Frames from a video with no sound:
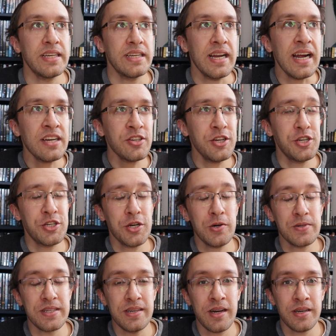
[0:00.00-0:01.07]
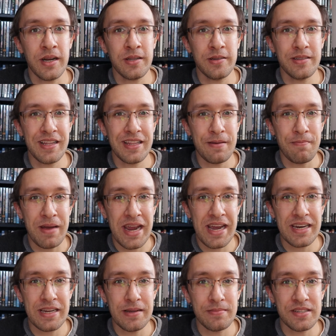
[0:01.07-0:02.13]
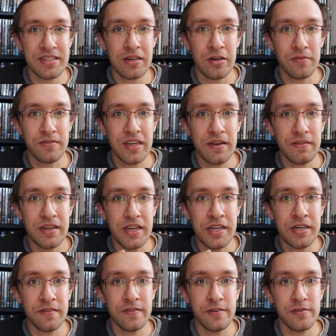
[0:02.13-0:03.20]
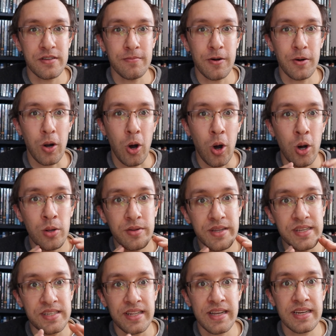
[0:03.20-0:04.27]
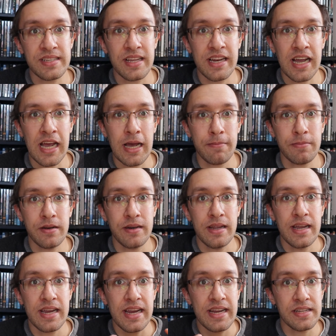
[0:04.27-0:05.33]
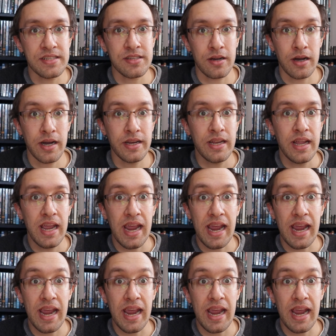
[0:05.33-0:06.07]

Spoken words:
And it actually shows none other than the man himself giving interviews about all these things that happened inside